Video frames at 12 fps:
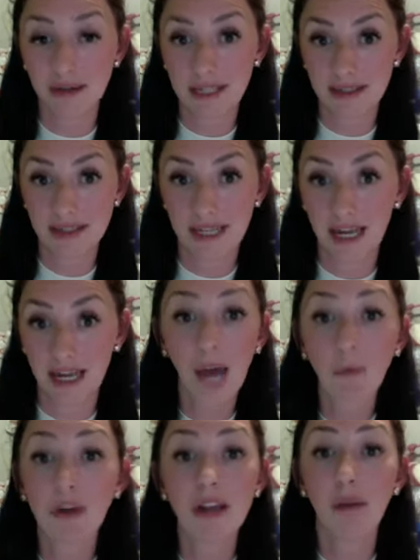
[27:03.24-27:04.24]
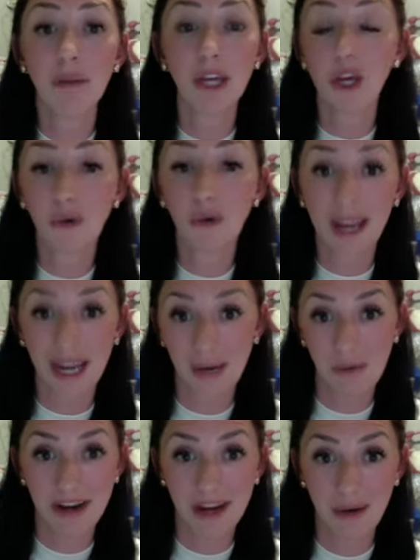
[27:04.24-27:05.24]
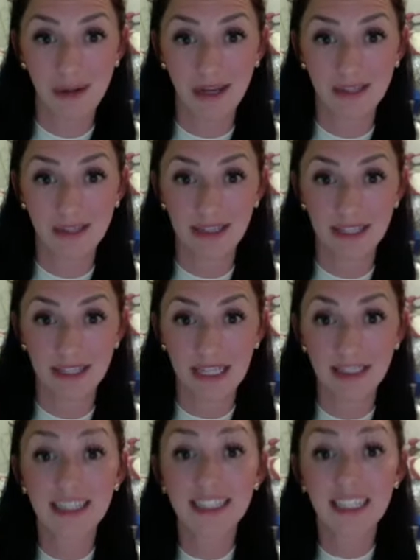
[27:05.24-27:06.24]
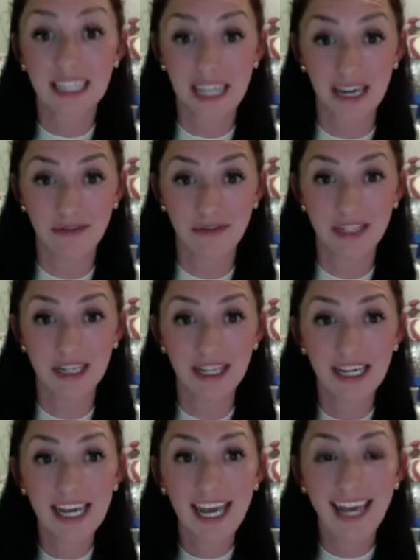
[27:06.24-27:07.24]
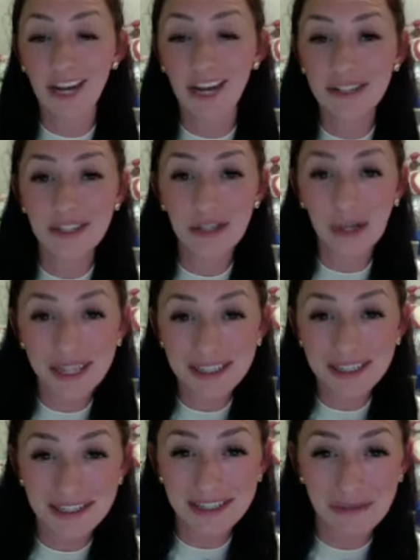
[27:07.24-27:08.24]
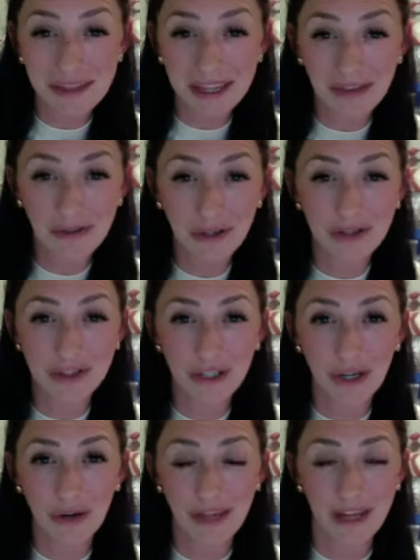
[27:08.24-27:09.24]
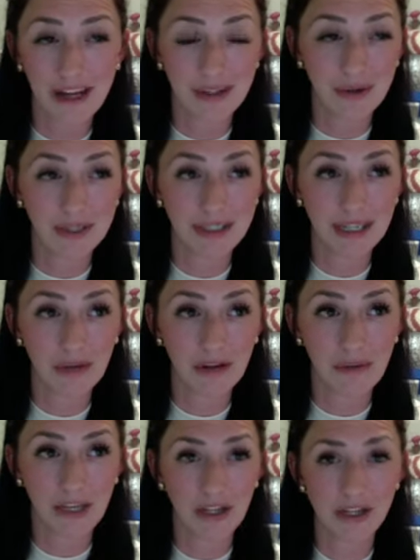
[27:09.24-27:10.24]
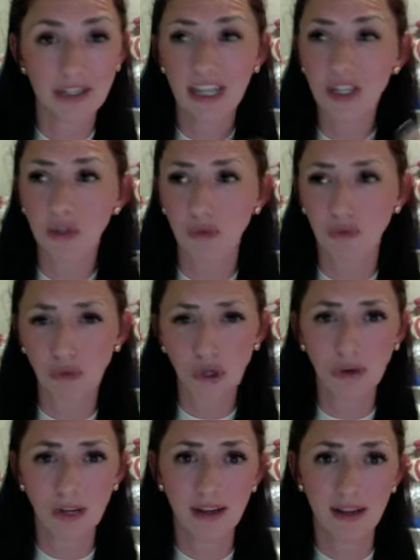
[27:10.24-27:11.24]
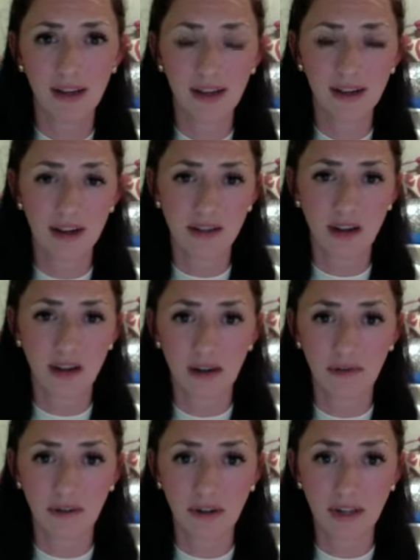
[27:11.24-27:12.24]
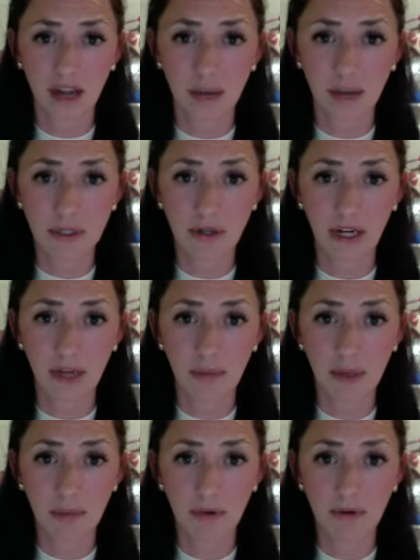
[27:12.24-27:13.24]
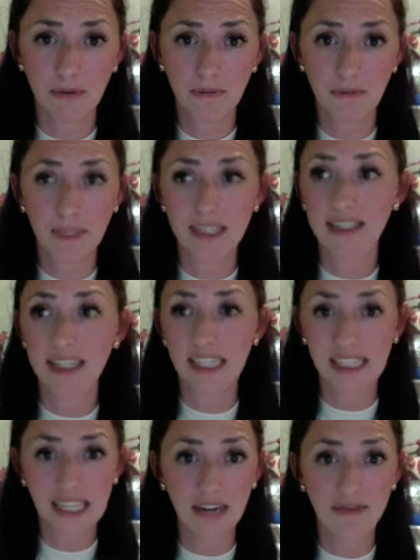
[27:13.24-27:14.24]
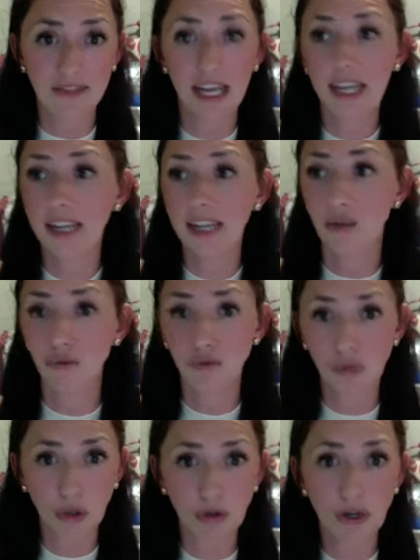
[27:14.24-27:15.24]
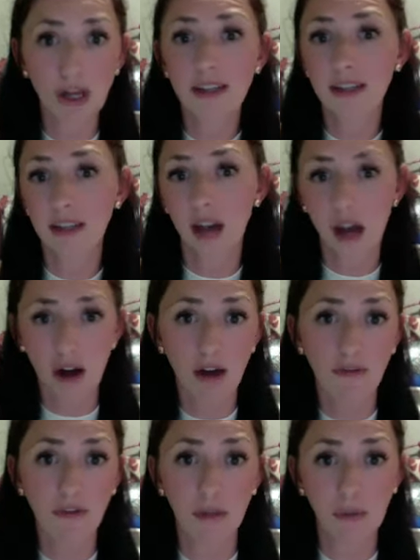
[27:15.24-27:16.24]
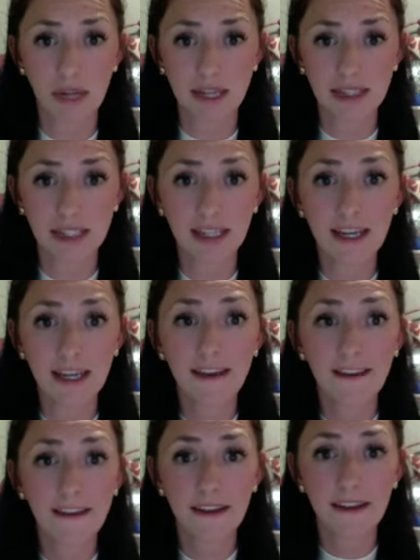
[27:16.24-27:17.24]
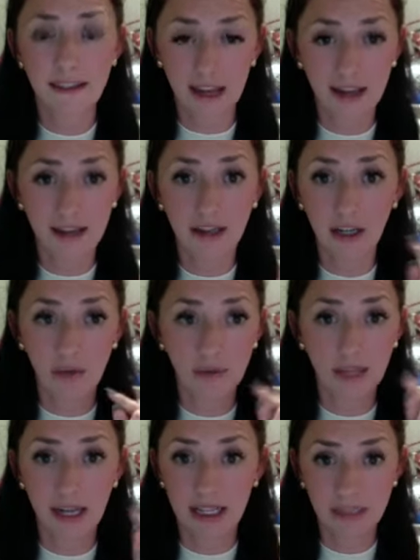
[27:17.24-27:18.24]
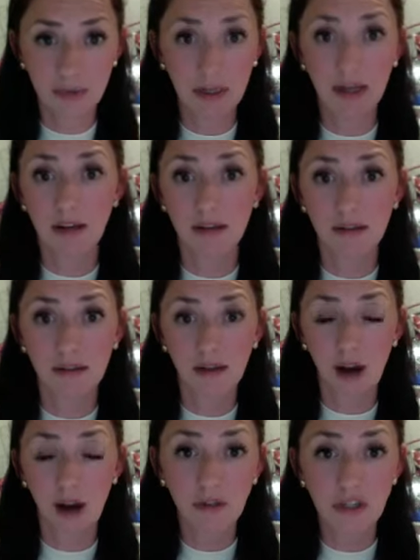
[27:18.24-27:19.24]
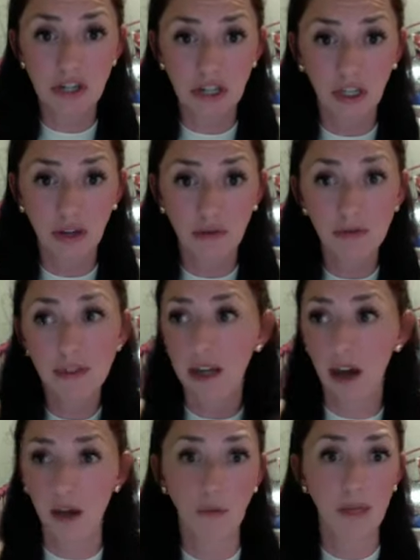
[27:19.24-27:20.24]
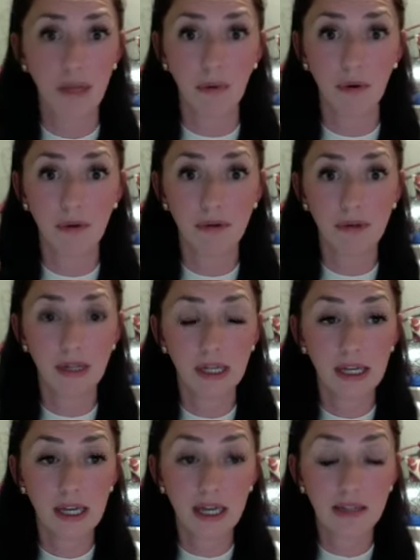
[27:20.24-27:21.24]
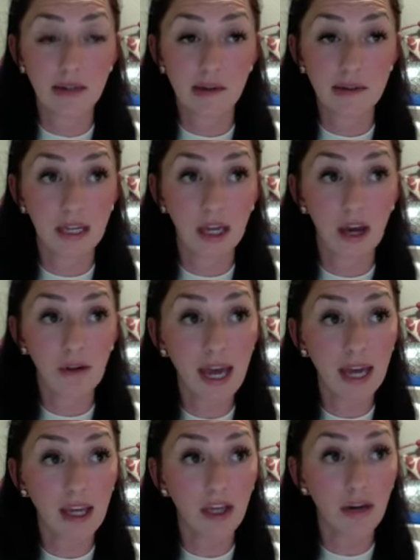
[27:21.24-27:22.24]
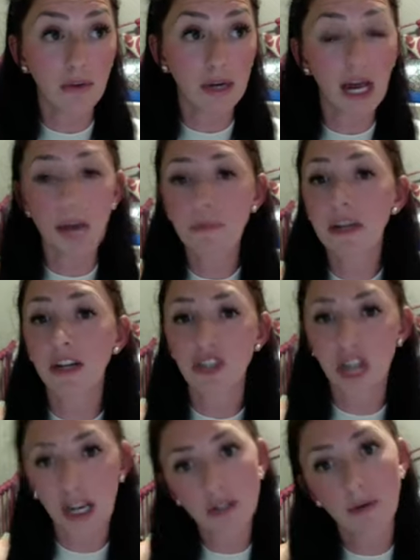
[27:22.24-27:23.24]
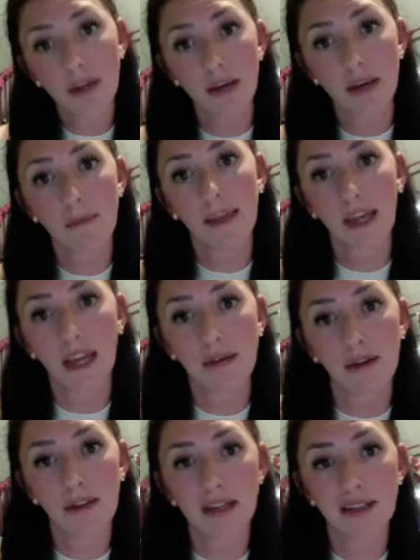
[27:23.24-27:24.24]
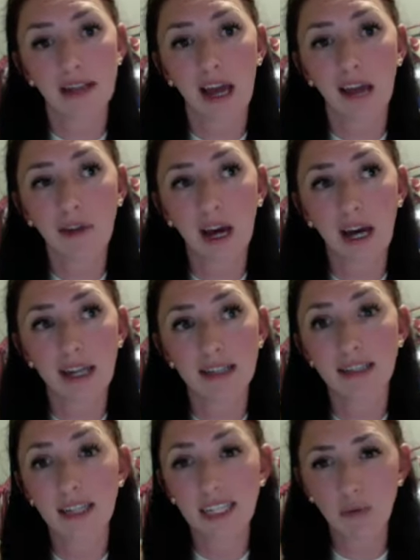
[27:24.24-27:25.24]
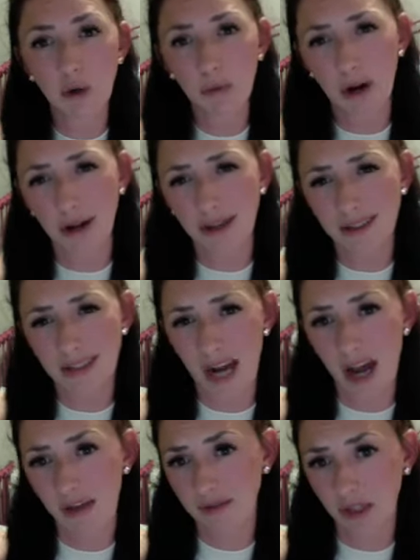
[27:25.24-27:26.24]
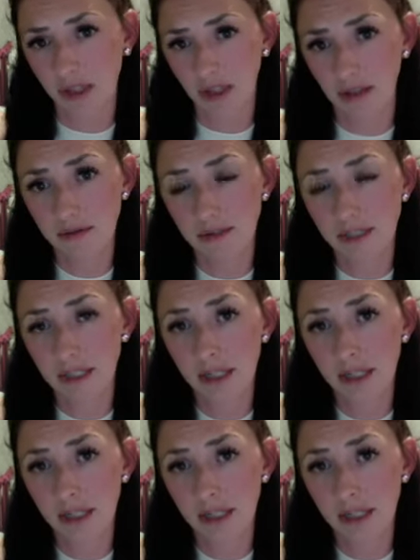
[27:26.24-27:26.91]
Scentsy. I would not be who I am right now without Scentsy. Scentsy's a gift. And Allison Dalkey said something a few years ago that has always stuck with me. And she said, it's rude not to offer the opportunity to people because it's a gift, and it's rude to not offer the blessing that, that has been offered to you to other people. So I was like, okay, you know what? I'm going to change the way that I'm thinking about this. I've got 6 more parties that I have to close.